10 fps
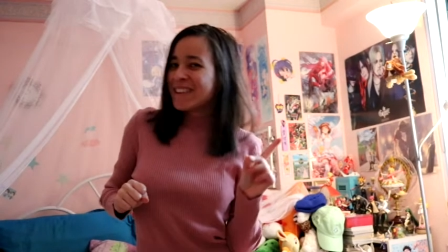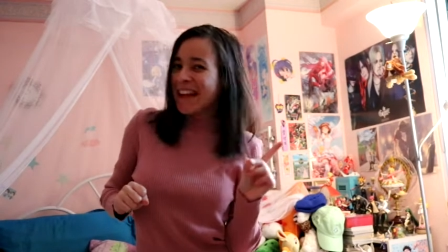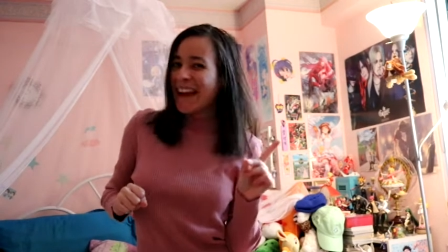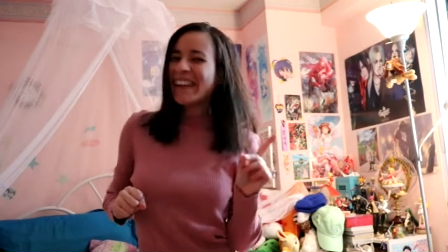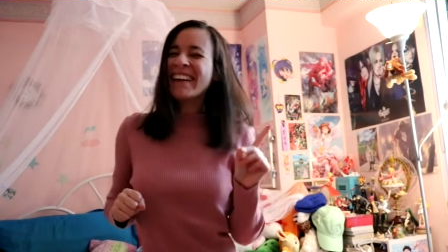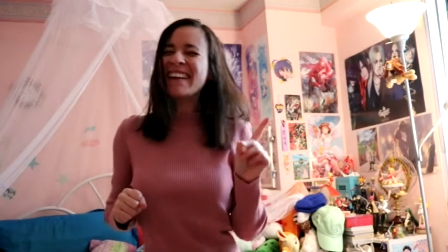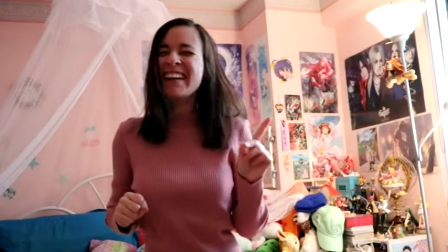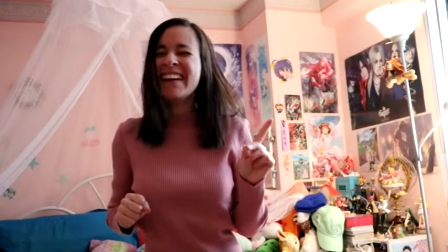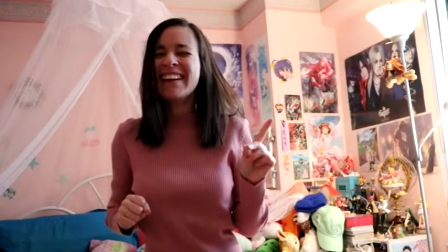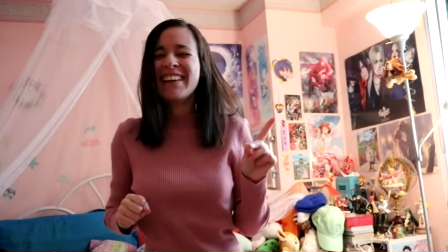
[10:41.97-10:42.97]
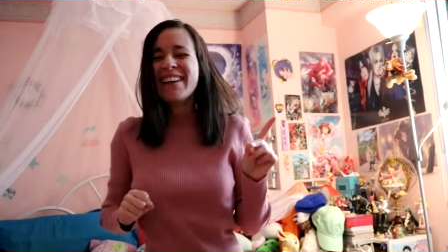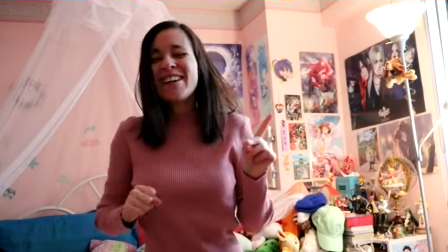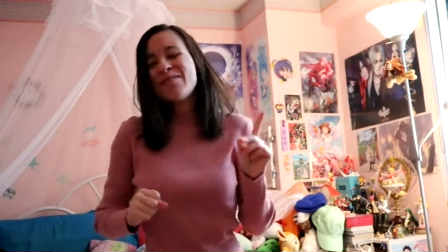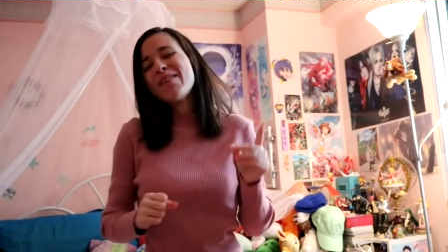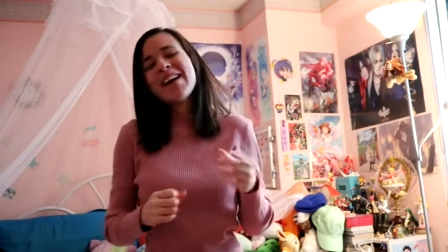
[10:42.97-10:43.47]
excited.
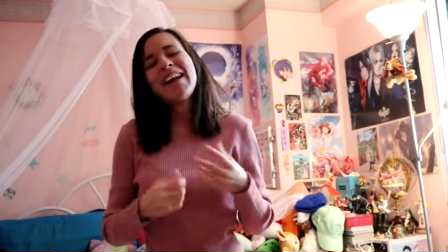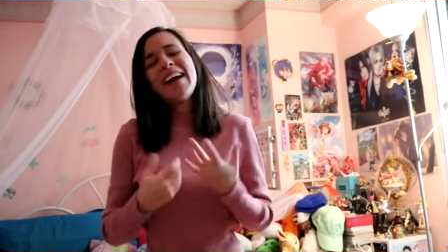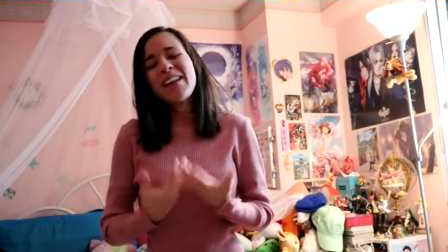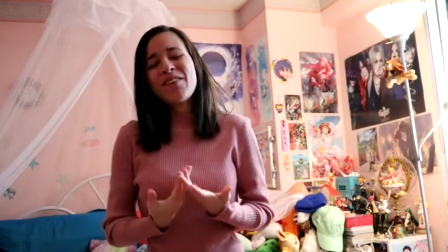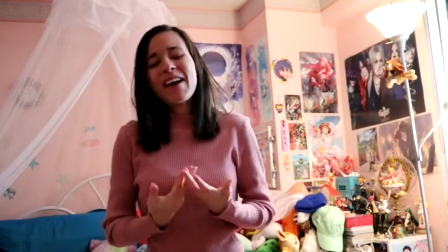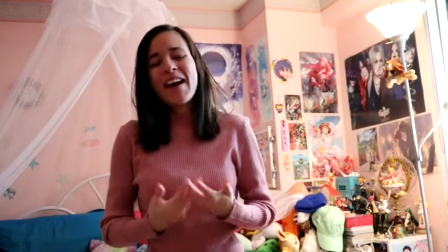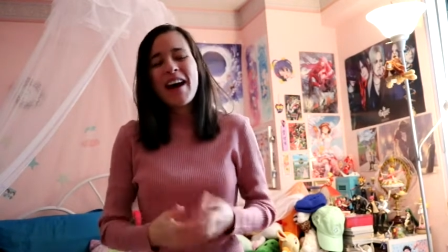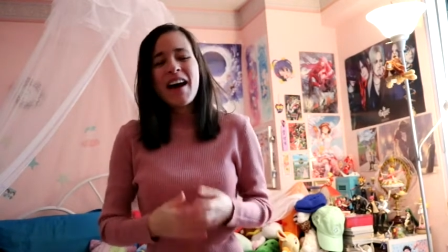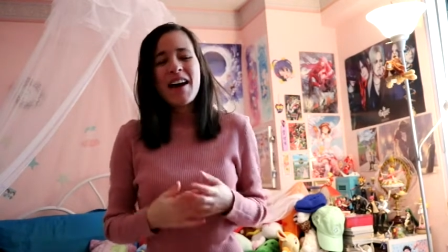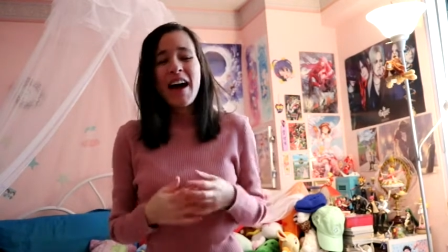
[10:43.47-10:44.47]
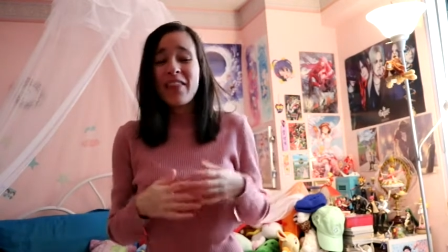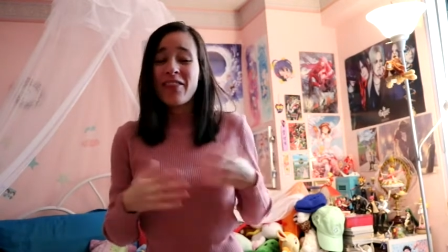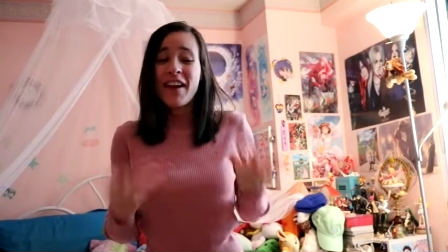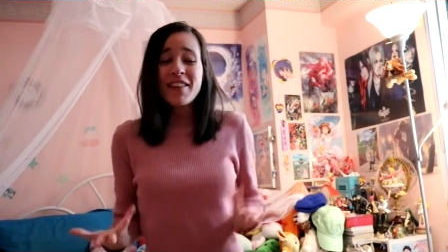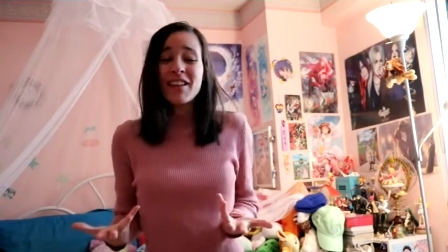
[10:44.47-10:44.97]
But anyway, I
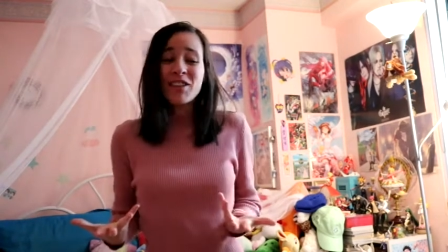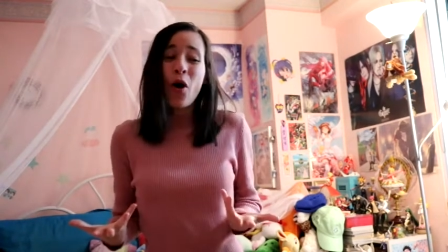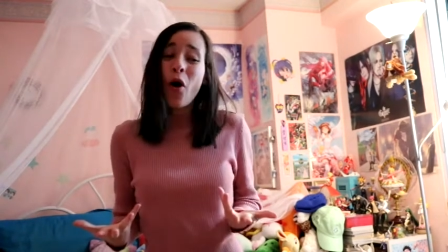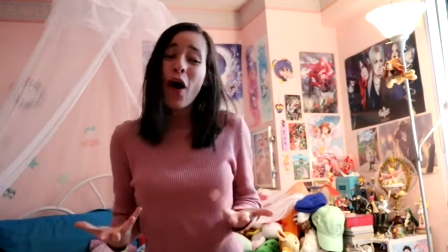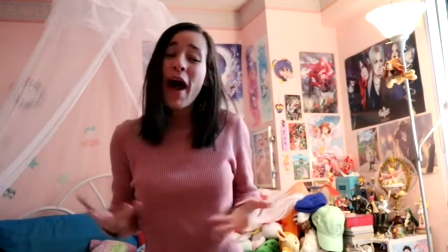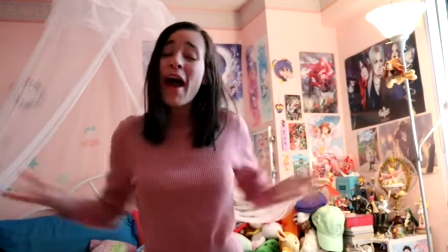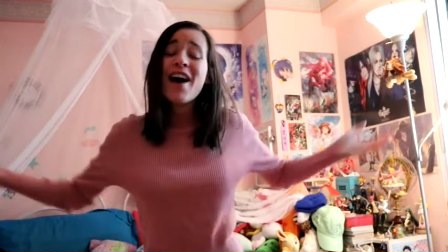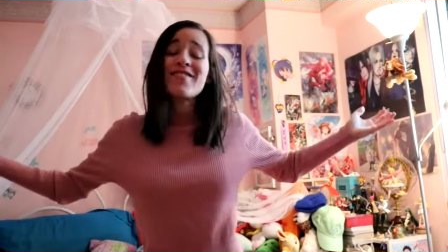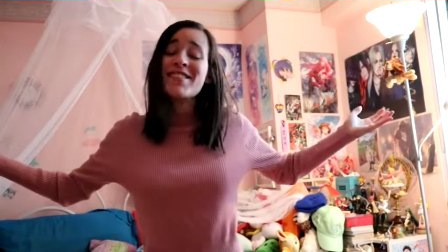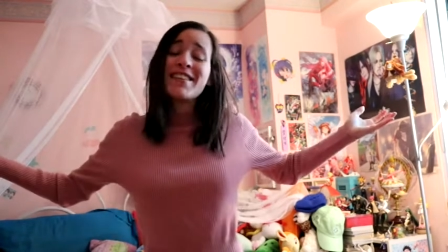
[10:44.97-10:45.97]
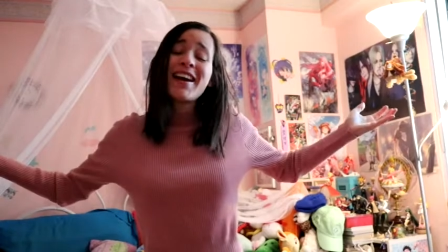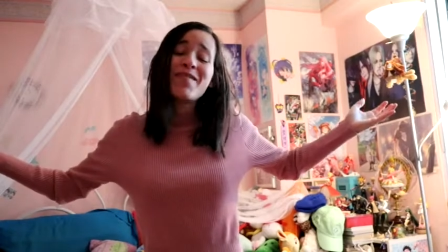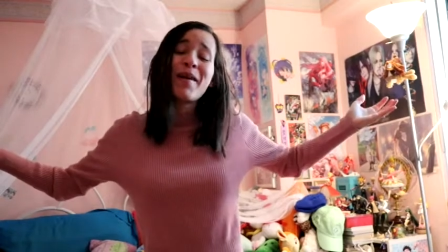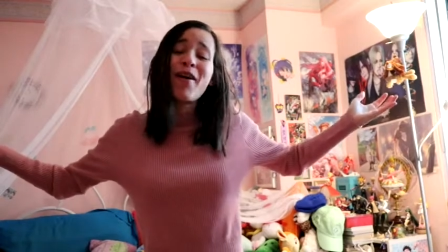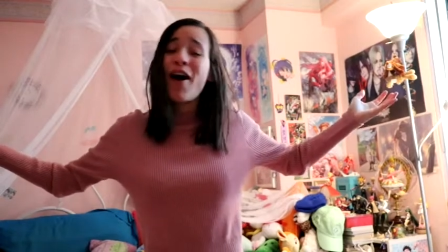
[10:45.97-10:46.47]
think that's all I have to say
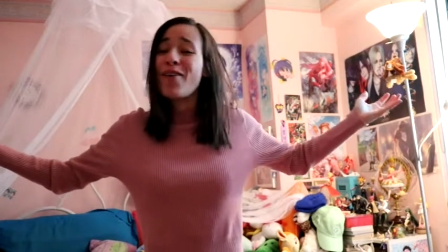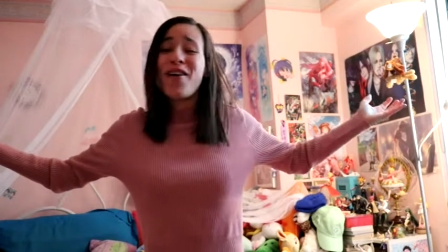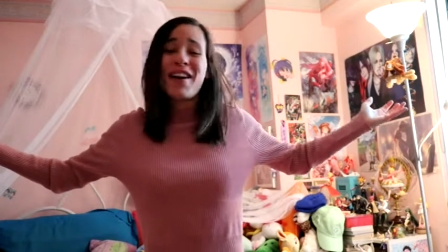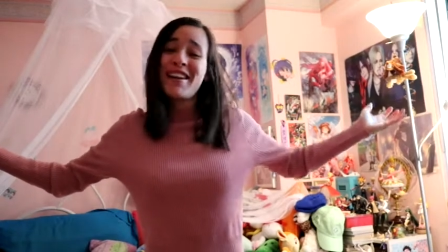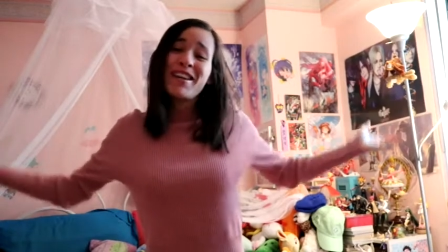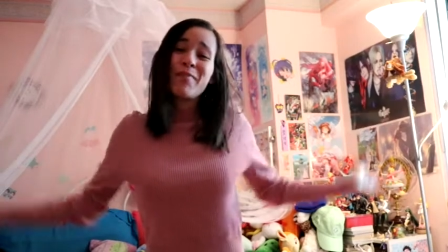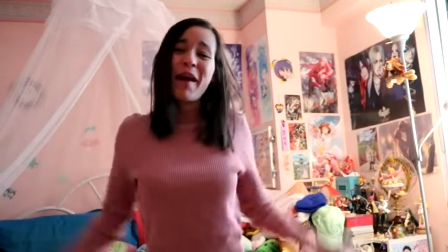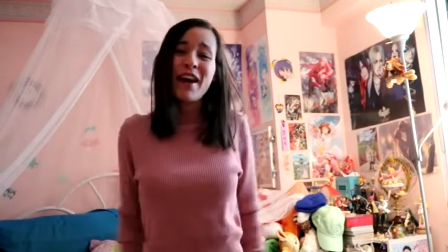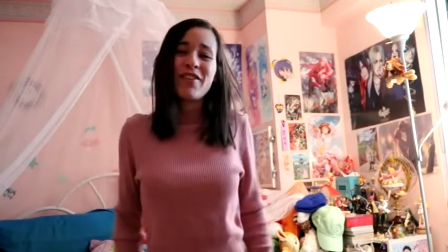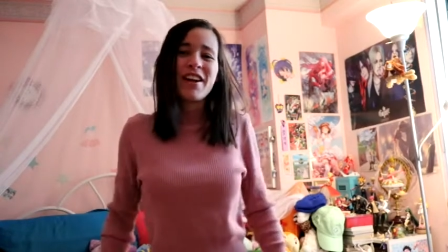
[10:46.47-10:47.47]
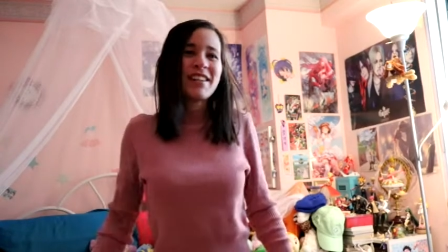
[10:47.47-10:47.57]
about I Want to Eat Your Pancreas.